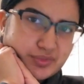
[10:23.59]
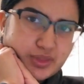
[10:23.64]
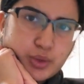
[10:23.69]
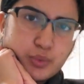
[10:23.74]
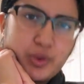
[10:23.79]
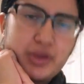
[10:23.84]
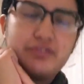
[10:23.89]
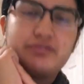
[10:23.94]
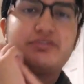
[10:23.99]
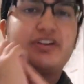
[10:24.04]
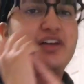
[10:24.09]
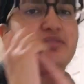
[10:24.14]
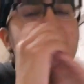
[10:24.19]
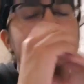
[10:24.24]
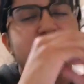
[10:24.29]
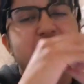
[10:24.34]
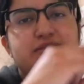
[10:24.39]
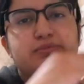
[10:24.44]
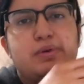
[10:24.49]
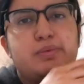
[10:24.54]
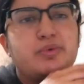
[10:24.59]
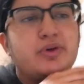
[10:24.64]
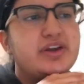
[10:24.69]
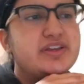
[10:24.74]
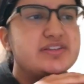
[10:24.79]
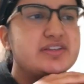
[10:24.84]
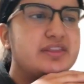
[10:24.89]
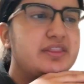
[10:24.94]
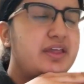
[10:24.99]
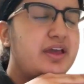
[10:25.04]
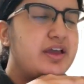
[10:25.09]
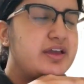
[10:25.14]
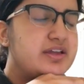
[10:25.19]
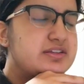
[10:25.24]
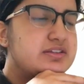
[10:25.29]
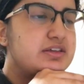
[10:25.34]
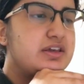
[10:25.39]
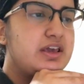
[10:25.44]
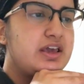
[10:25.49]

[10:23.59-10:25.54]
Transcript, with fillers: what, five minutes memorizing that?